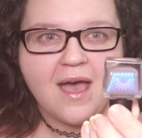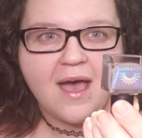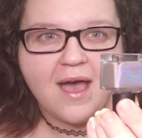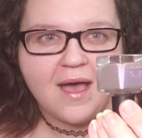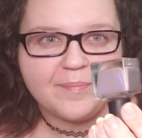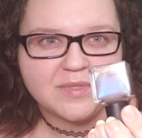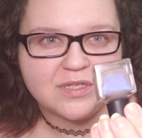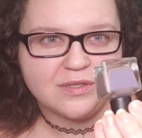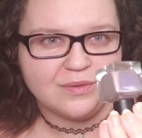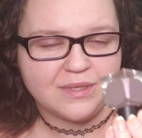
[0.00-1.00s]

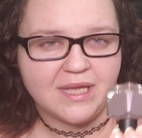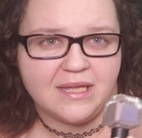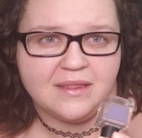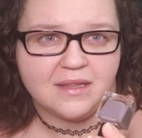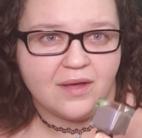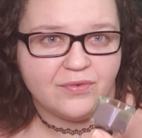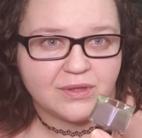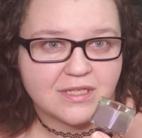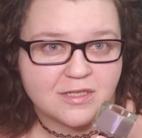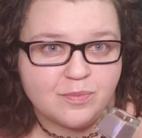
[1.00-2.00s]
Absolutely in love with
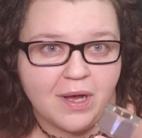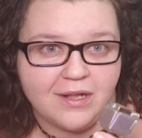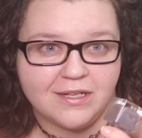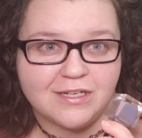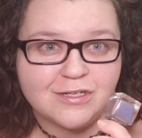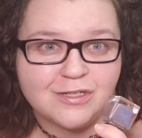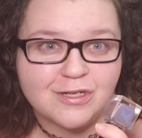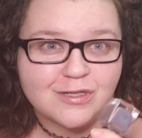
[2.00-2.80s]
this polish.